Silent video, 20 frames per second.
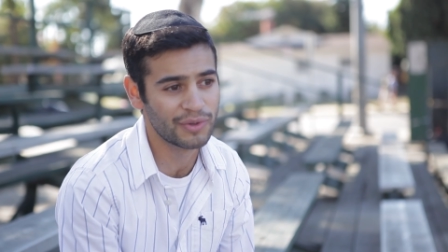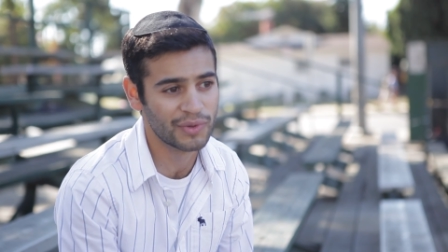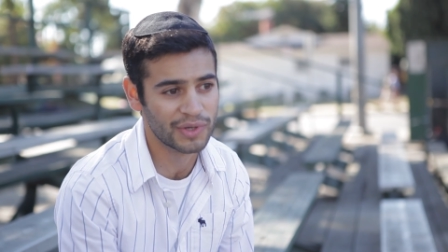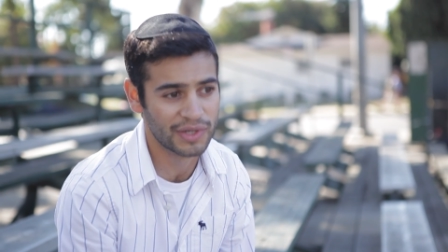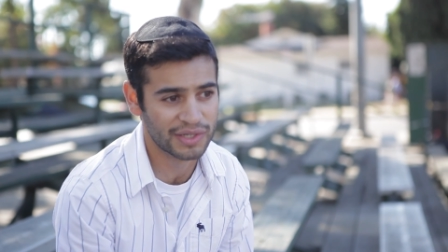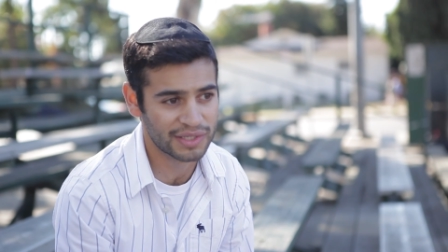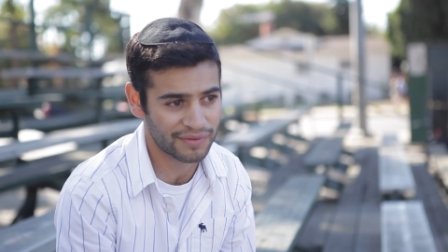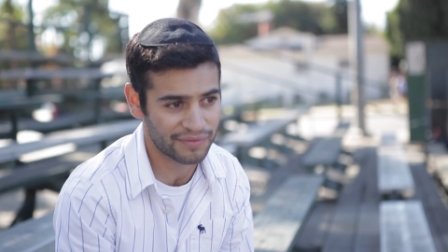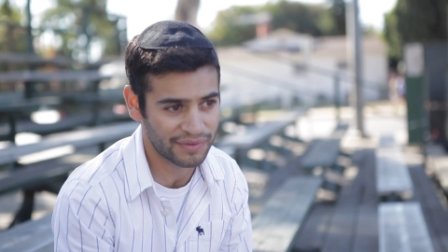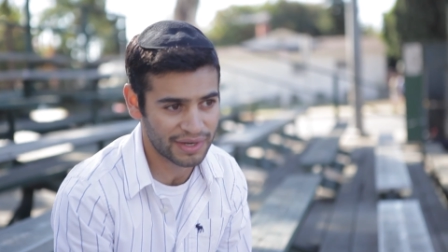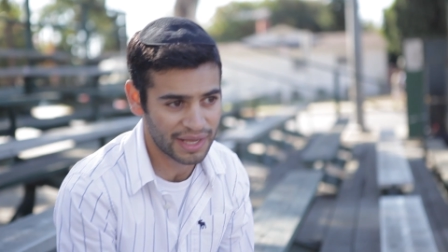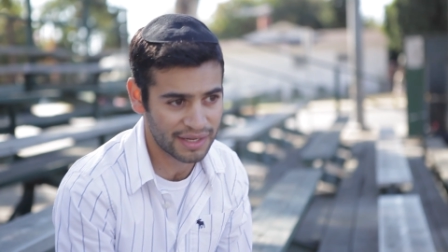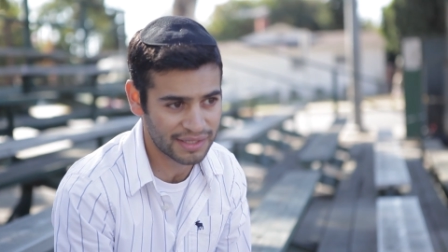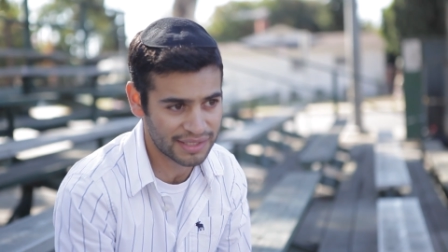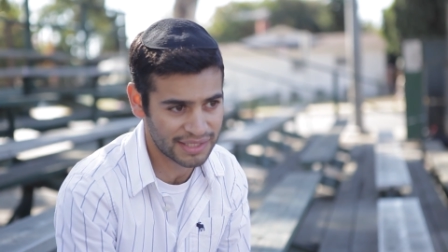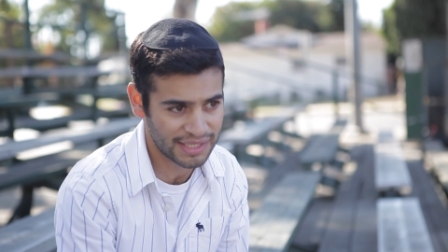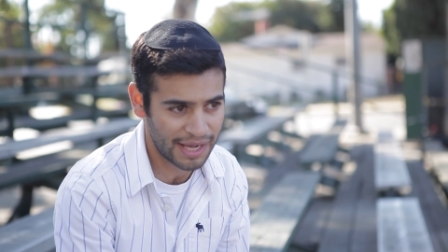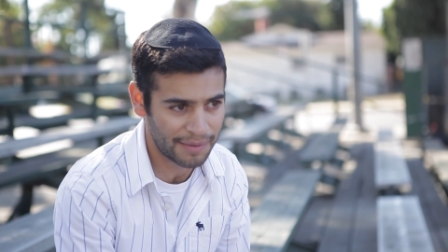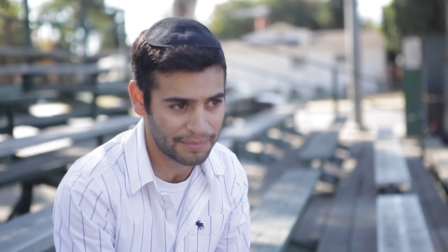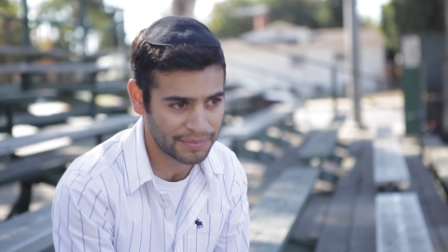years of
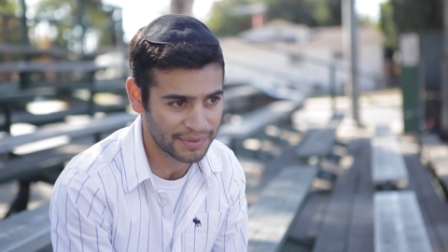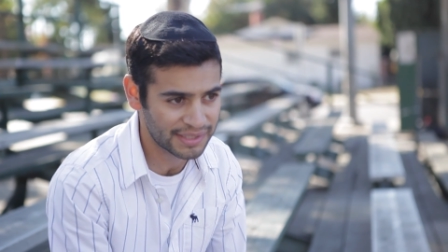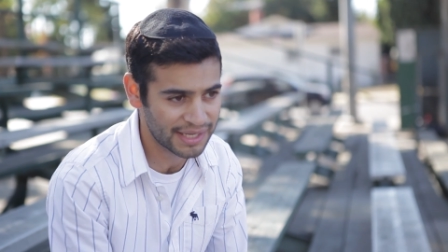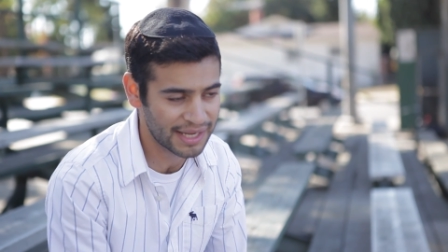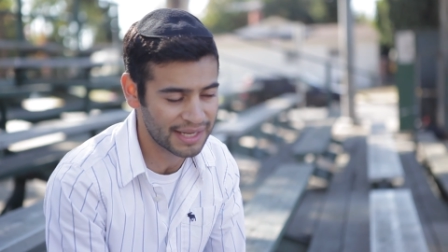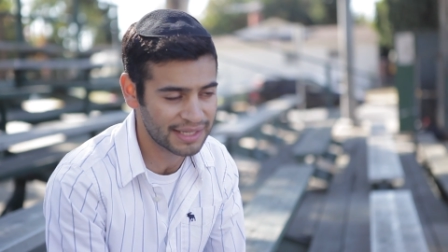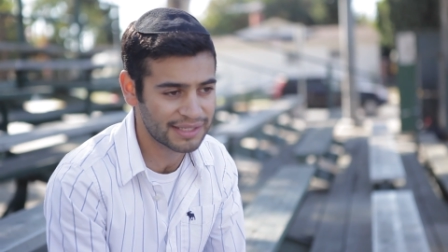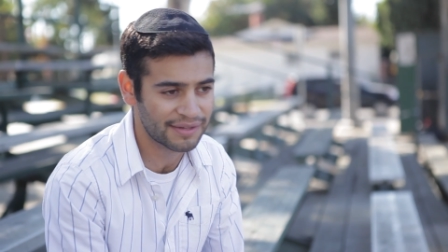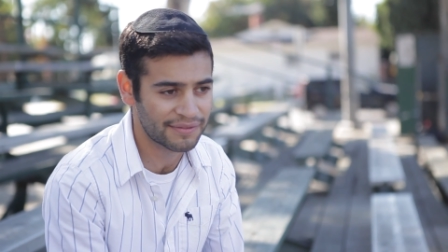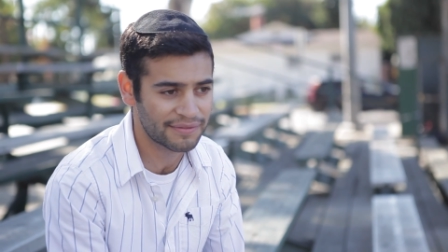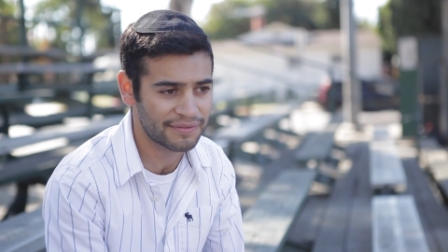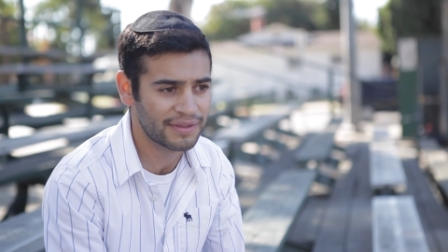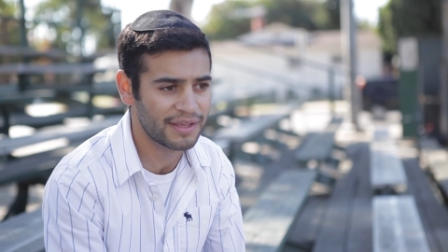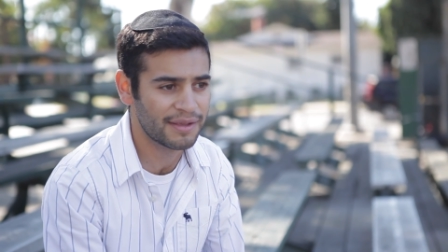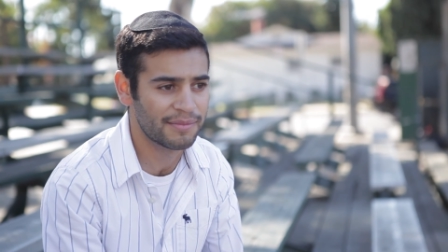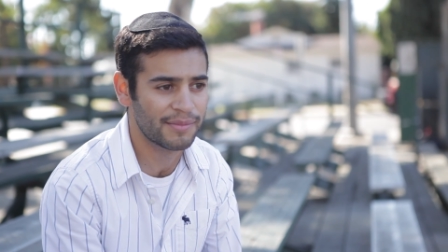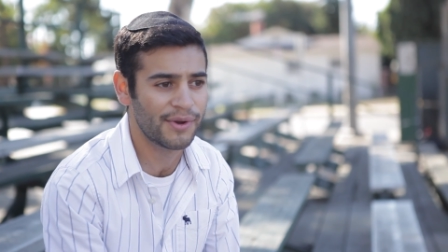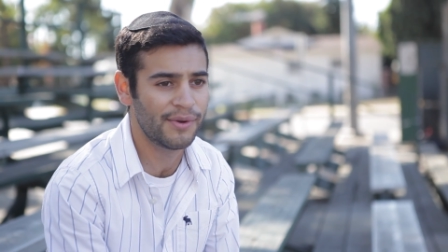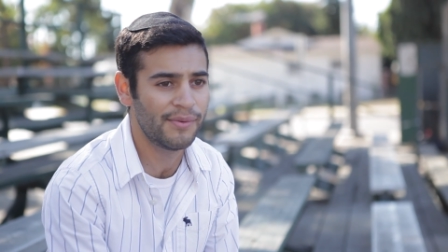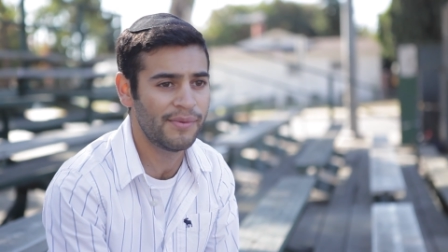non-stop intensive
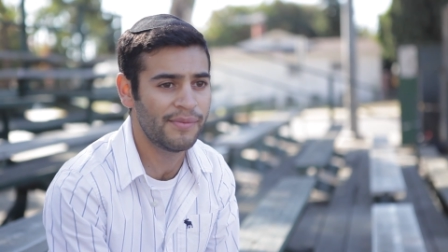chemo,